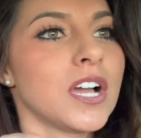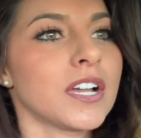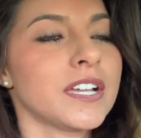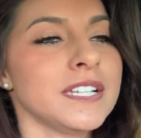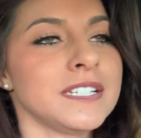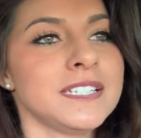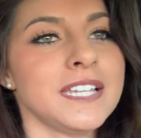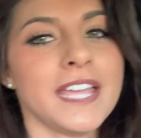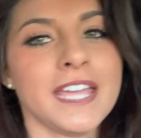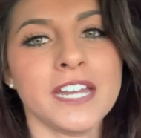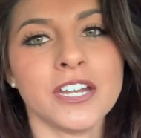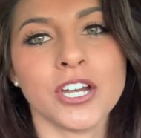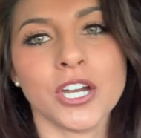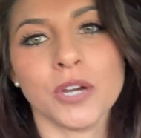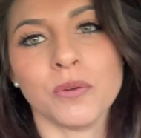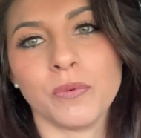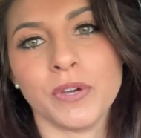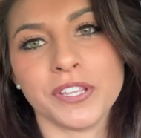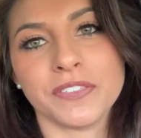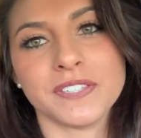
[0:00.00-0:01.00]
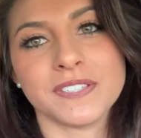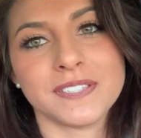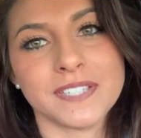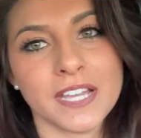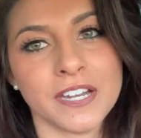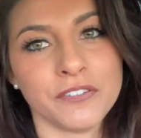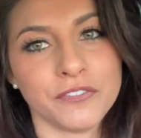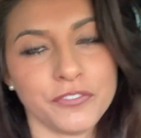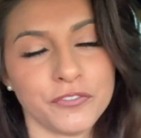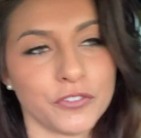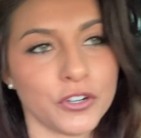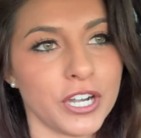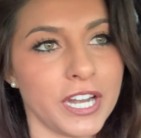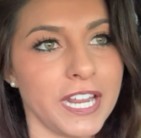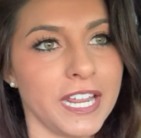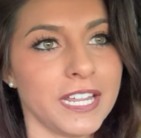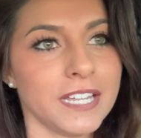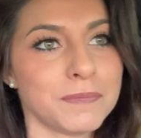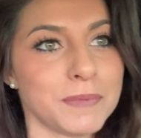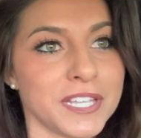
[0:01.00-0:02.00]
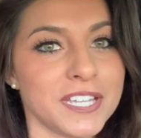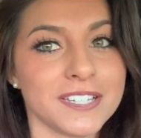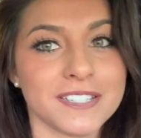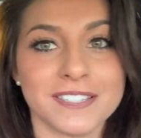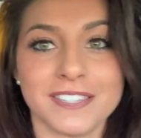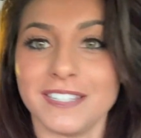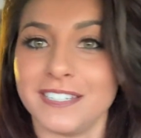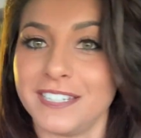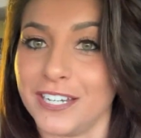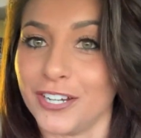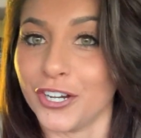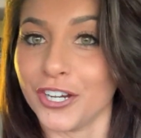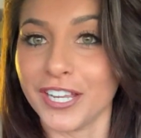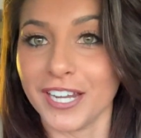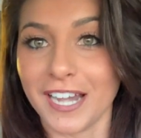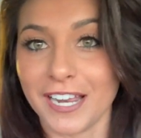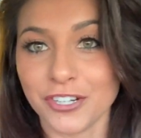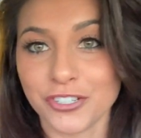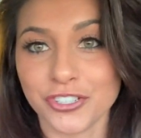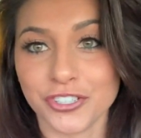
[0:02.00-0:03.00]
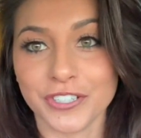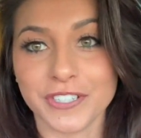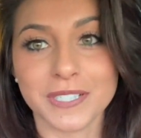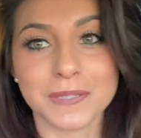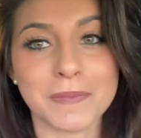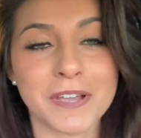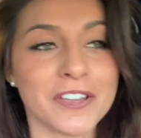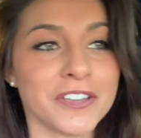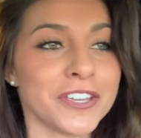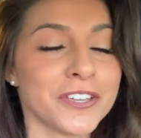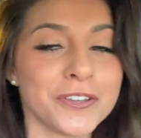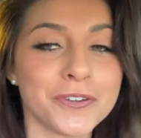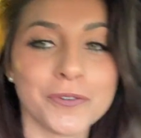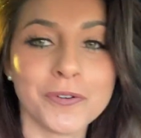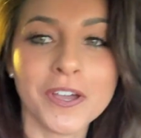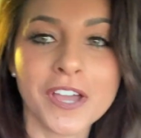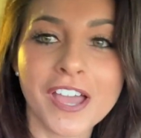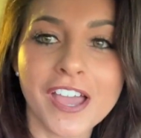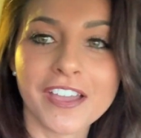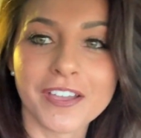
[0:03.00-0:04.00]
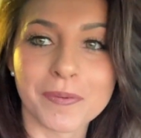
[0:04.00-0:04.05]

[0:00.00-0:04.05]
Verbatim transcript: container with scent free because the deer can actually smell you.